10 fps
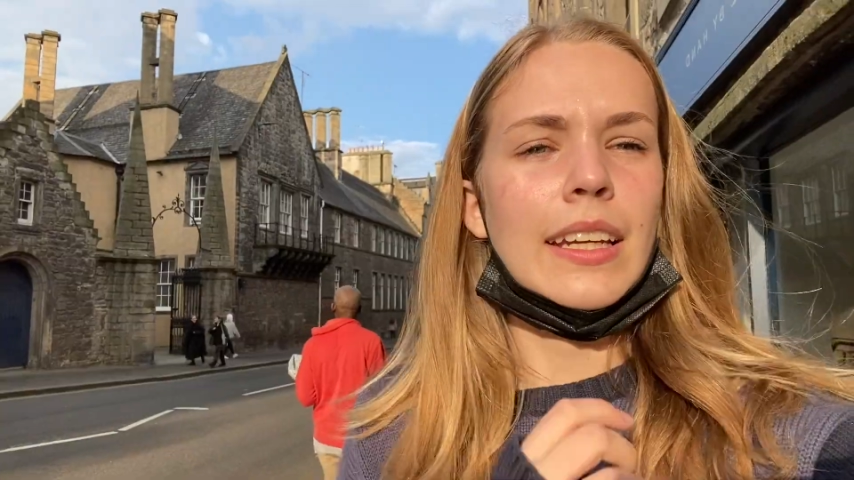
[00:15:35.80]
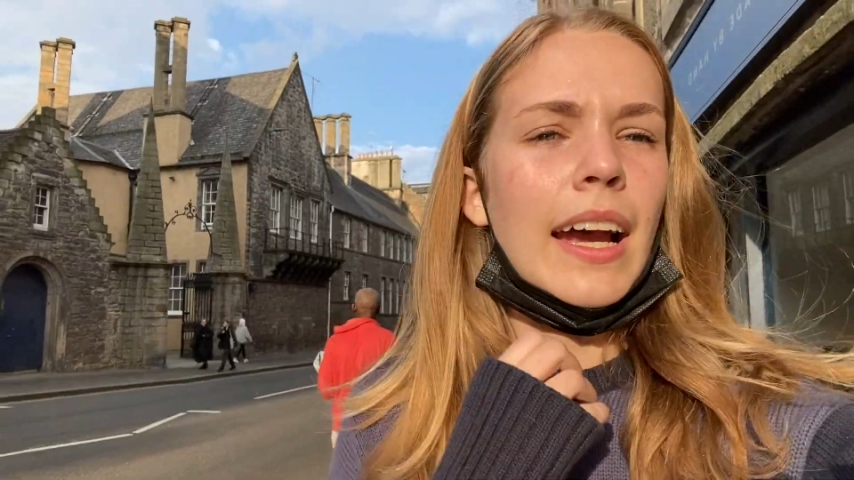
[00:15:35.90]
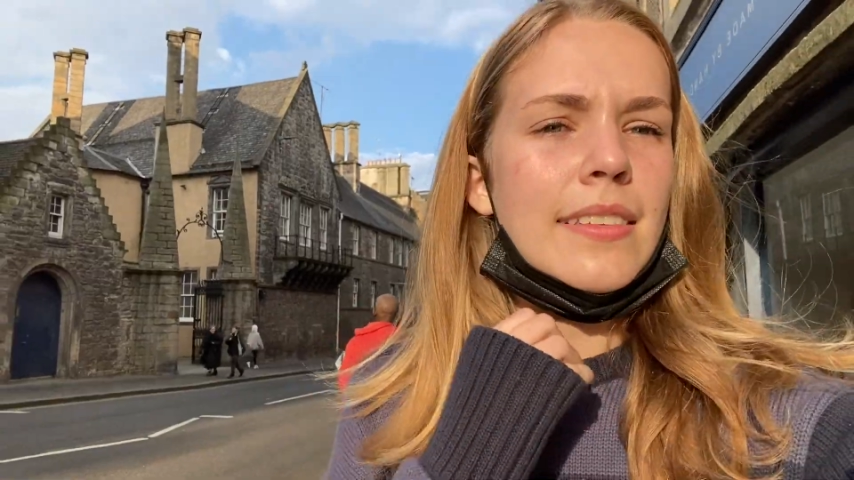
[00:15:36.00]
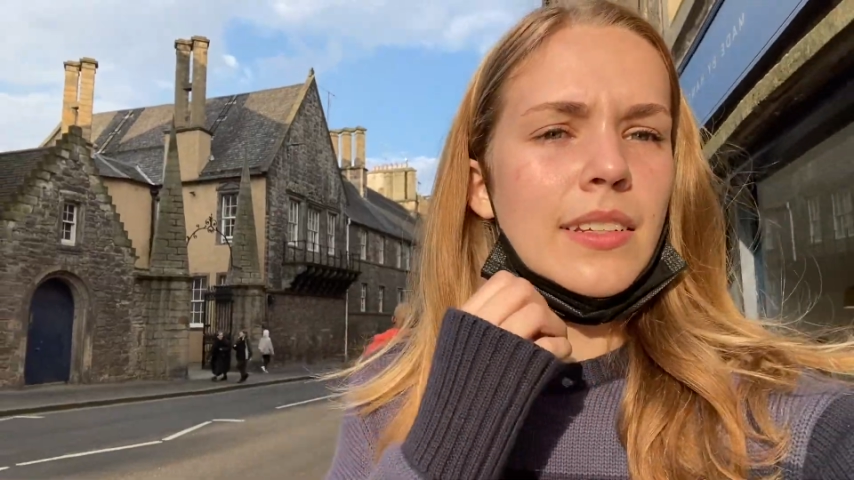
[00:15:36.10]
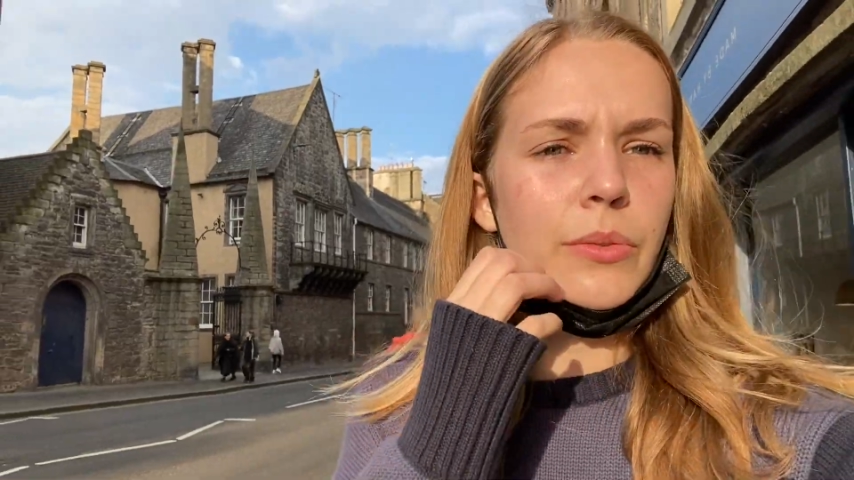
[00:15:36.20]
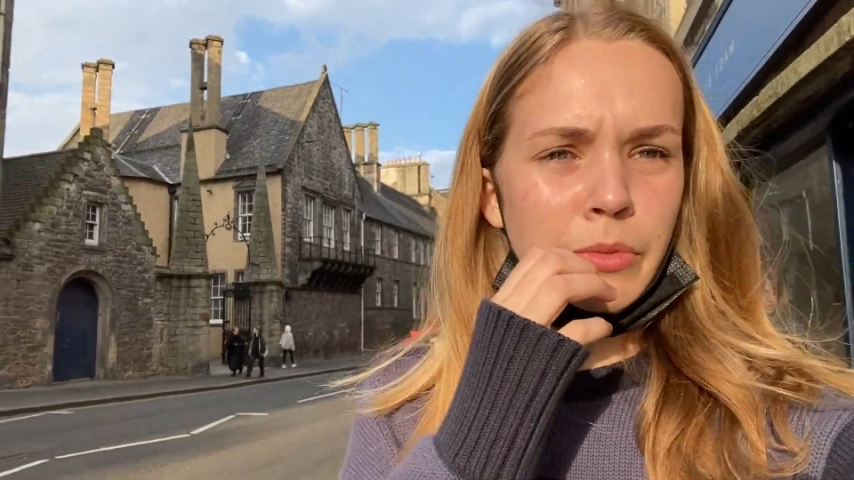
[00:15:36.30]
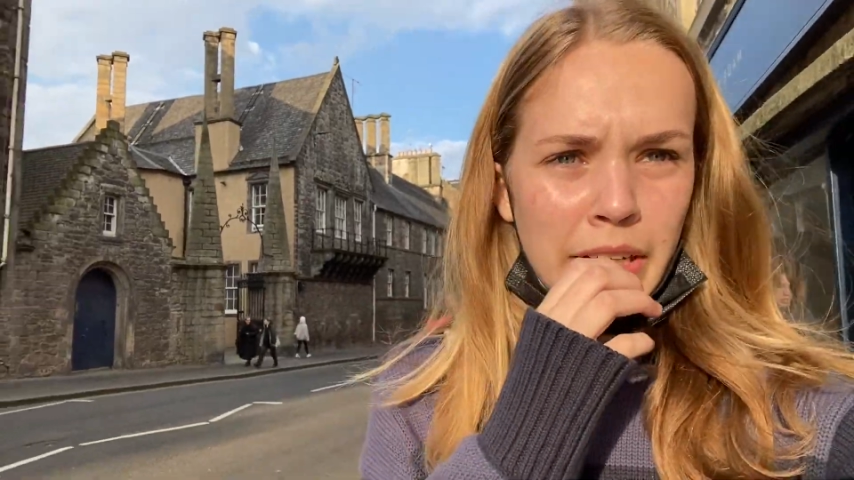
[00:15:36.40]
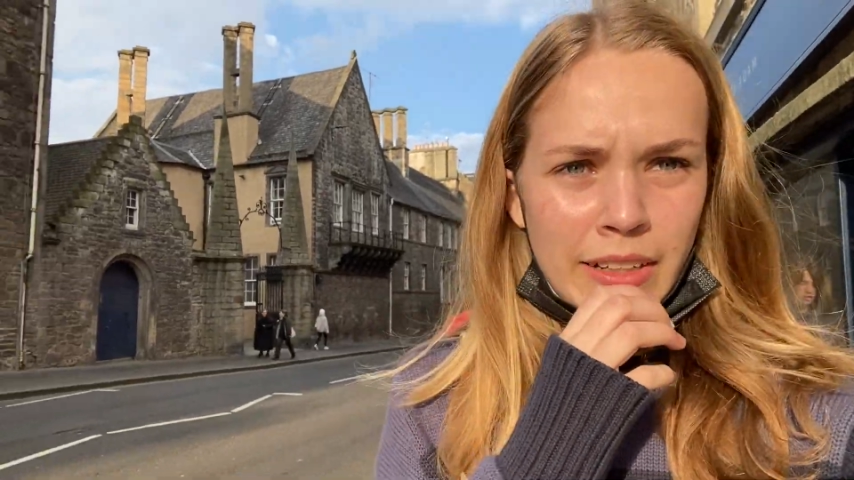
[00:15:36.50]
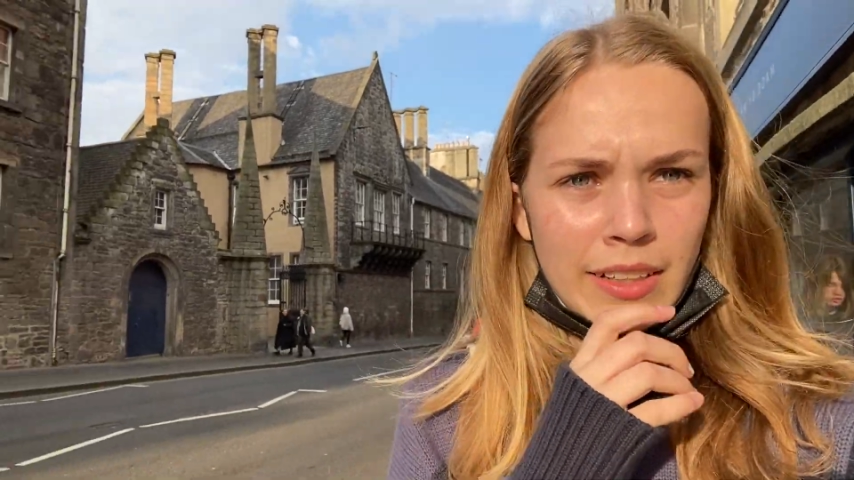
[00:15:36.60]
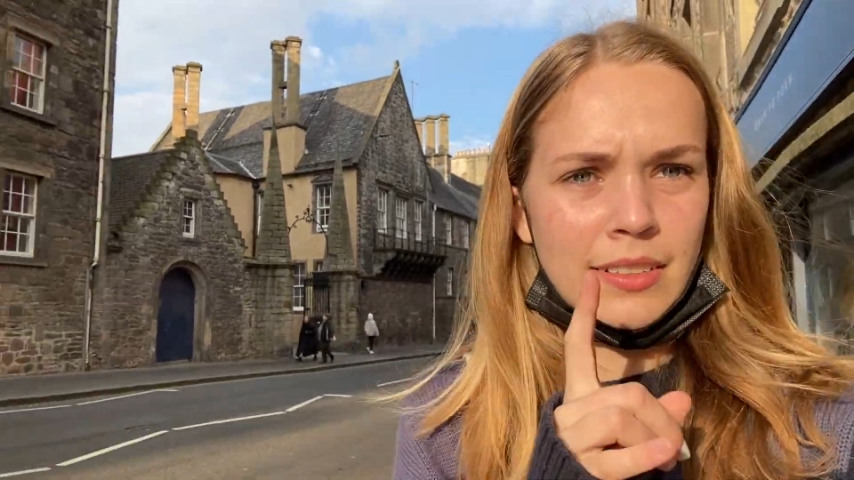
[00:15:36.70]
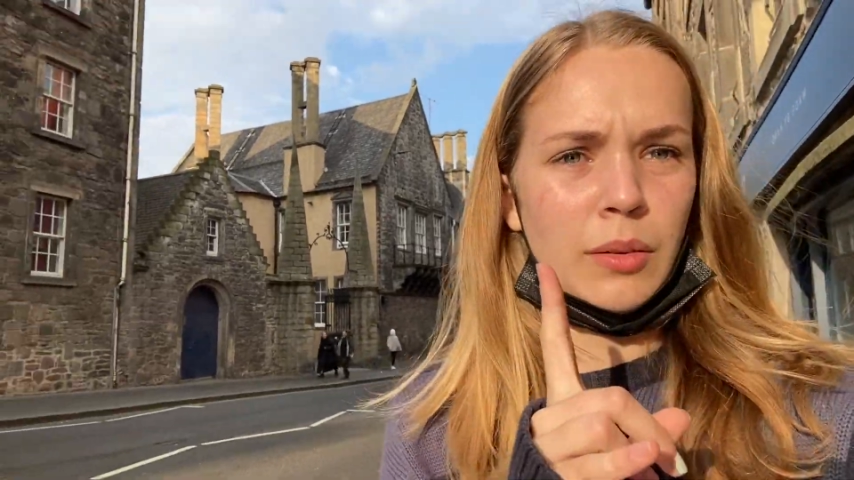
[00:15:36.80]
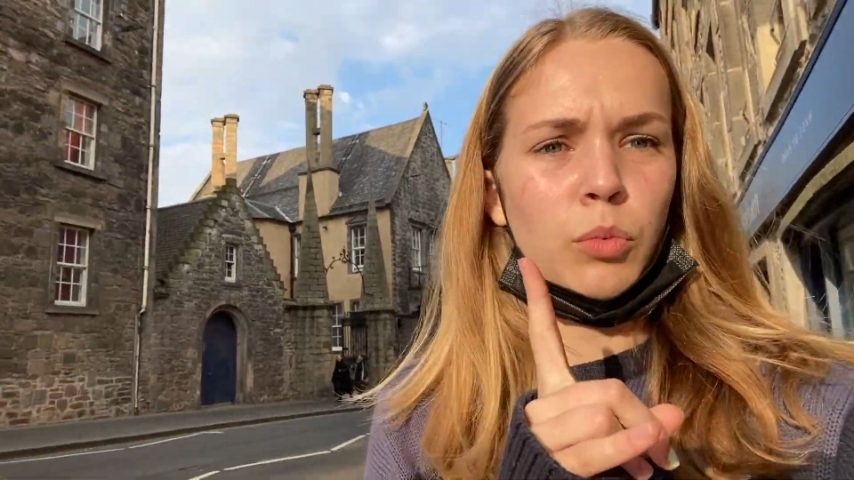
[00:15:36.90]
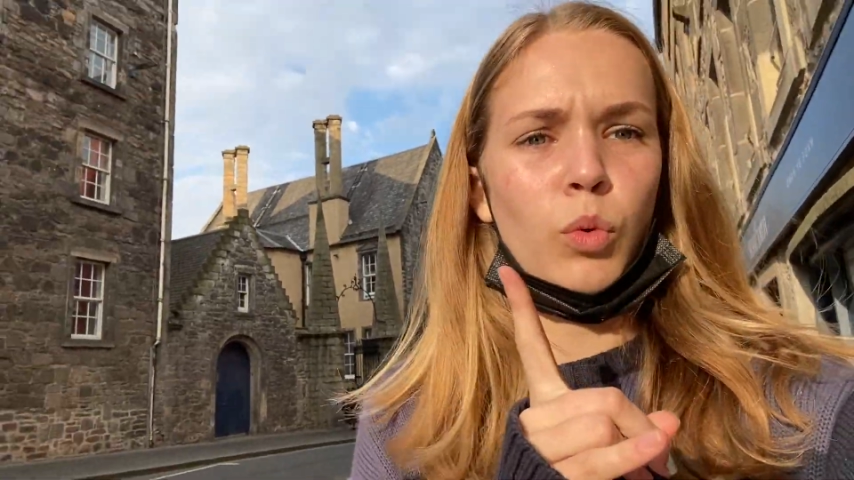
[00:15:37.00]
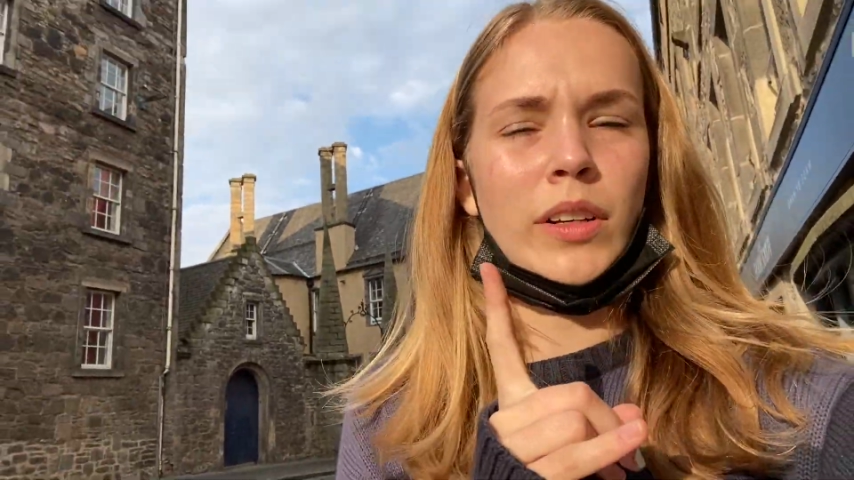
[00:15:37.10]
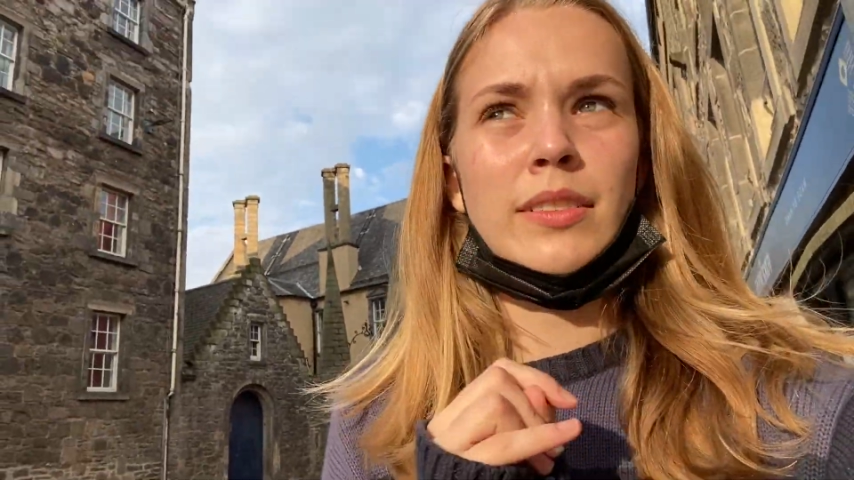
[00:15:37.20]
It hasn't rained except
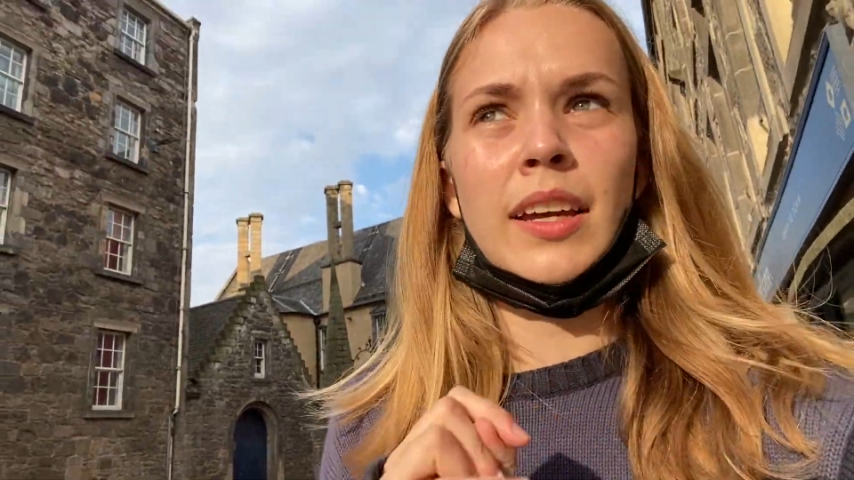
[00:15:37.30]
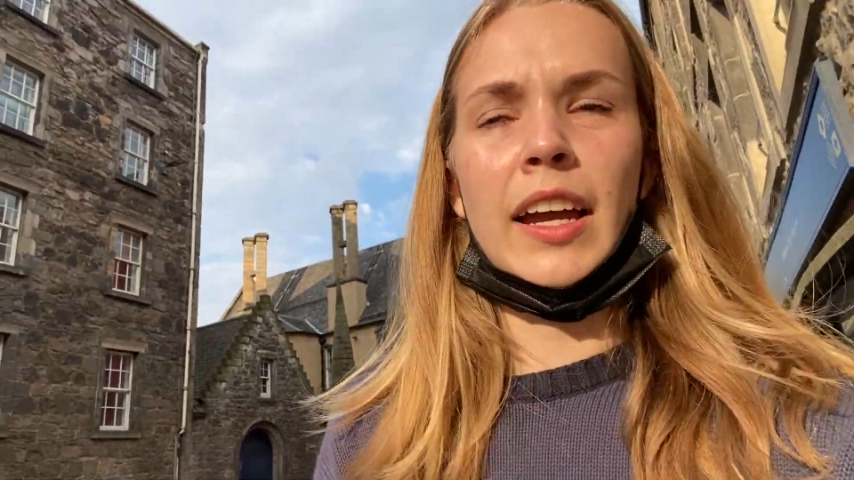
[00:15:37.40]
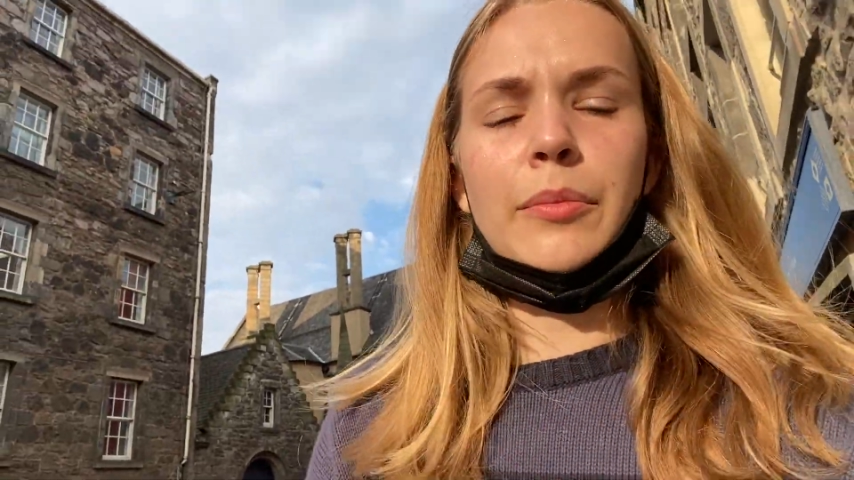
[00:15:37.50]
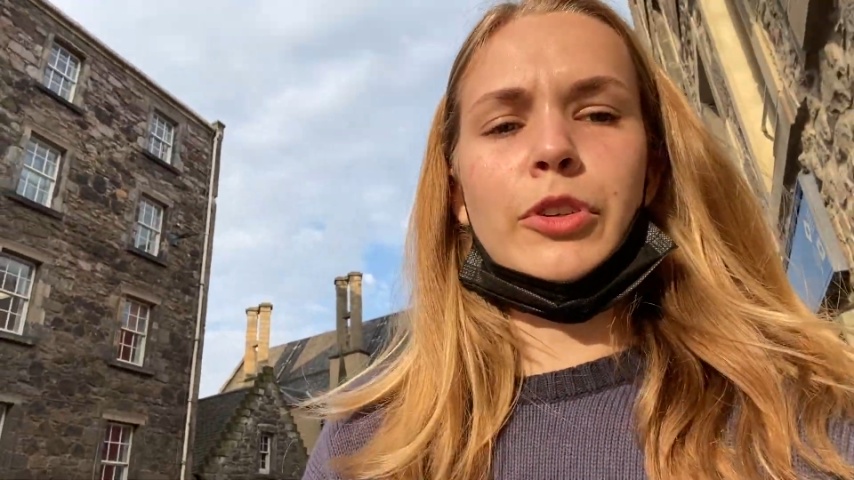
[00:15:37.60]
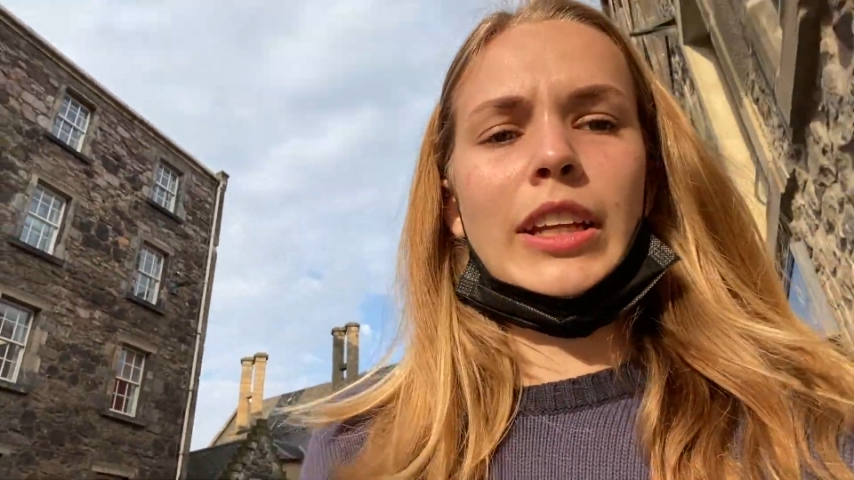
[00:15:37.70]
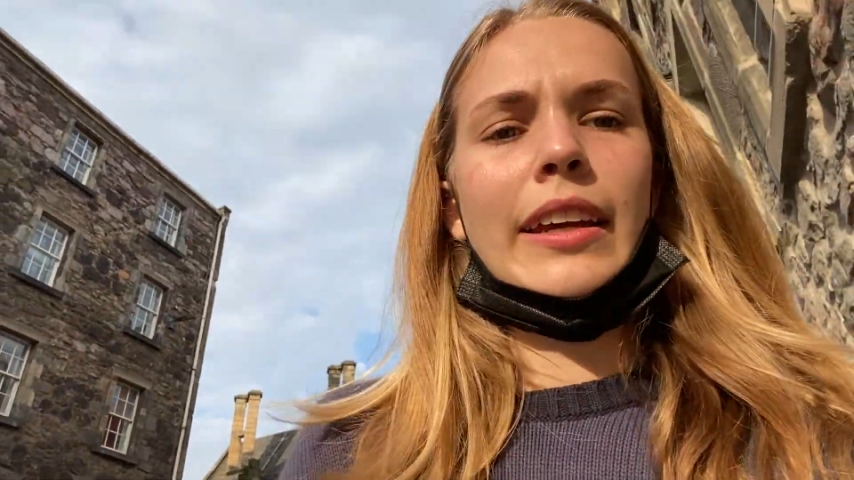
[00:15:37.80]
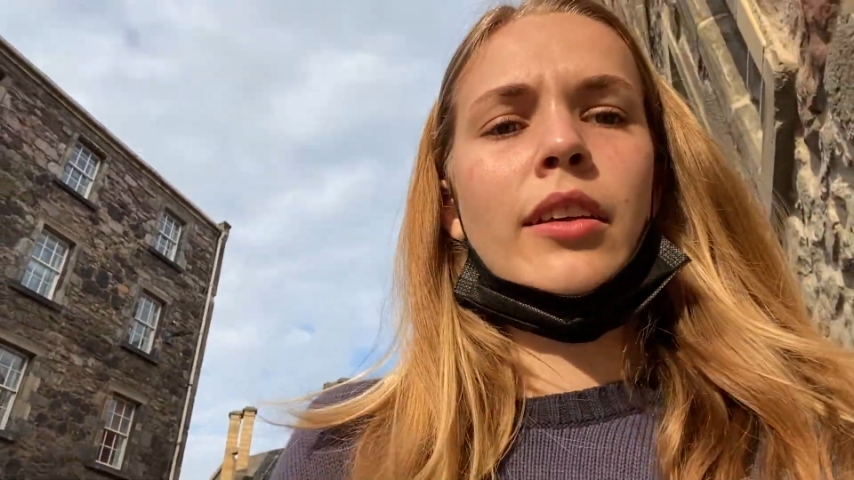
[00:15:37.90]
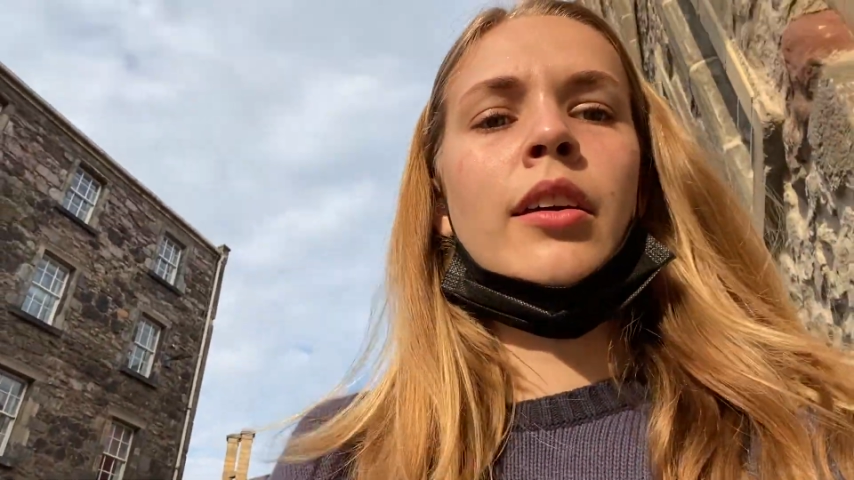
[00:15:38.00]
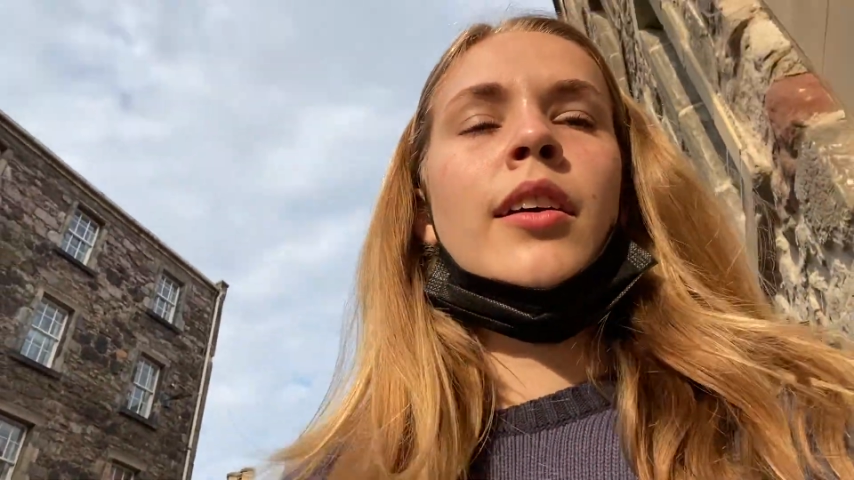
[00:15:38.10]
one time for like